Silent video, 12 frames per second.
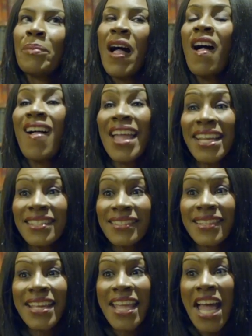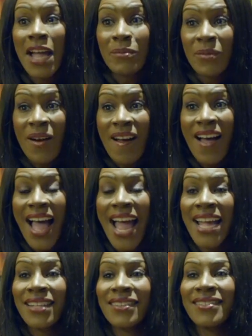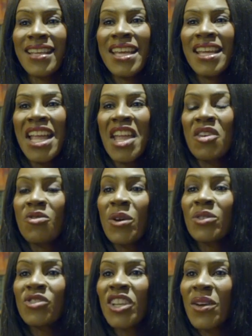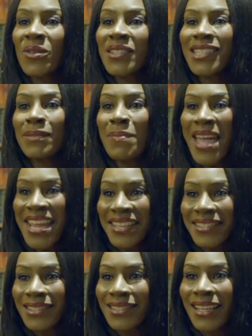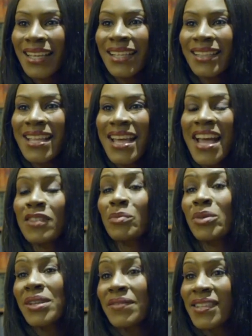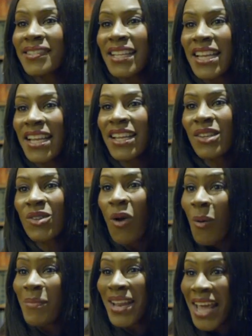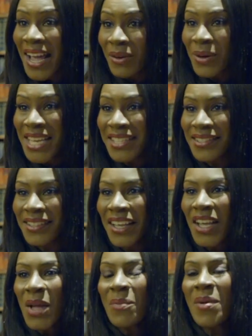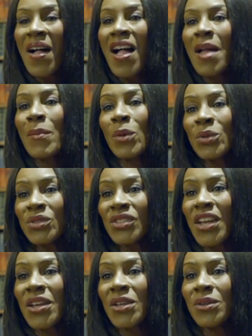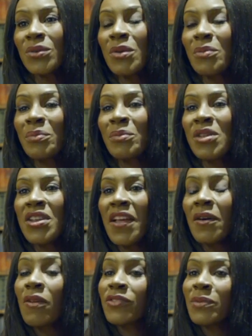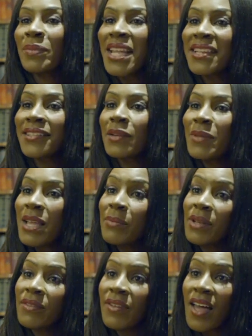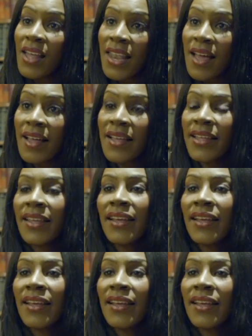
behind the camera and encroaching on space that has previously not been ours. Mm. But I'm also, you know, often placing people of colour